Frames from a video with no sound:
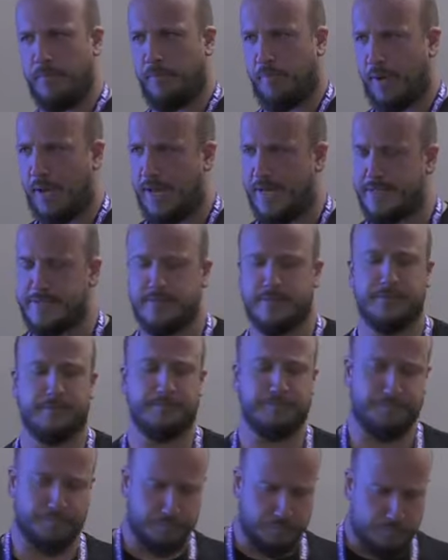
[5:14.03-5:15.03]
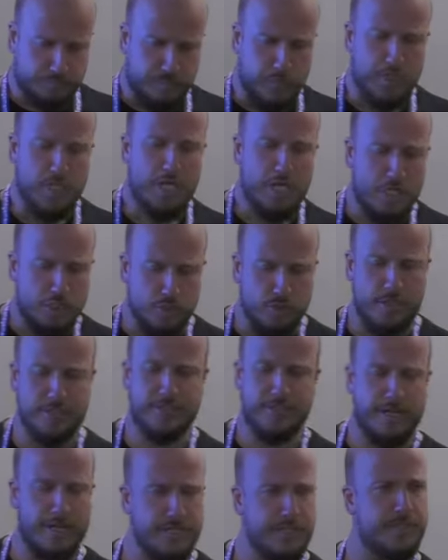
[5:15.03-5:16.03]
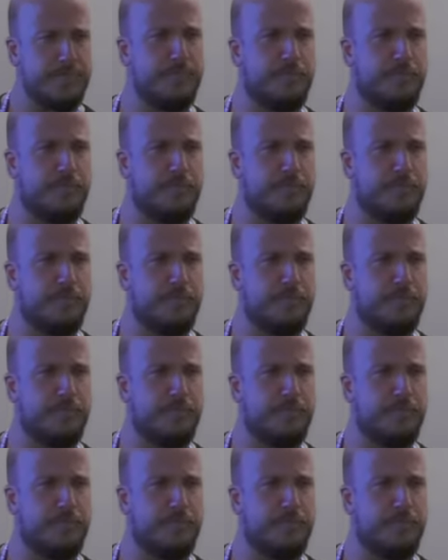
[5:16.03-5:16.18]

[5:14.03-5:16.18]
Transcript: in place so as it can